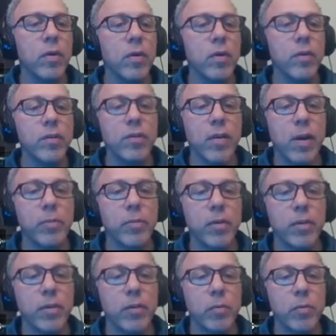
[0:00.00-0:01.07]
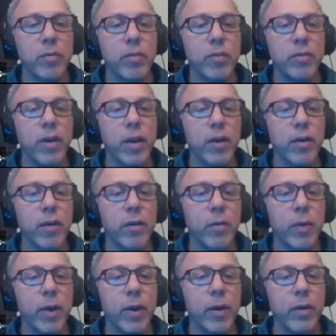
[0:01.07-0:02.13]
stop this. Let's move this guy out of the
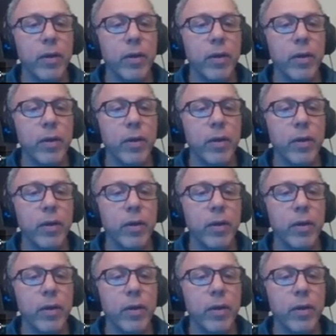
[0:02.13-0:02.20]
way.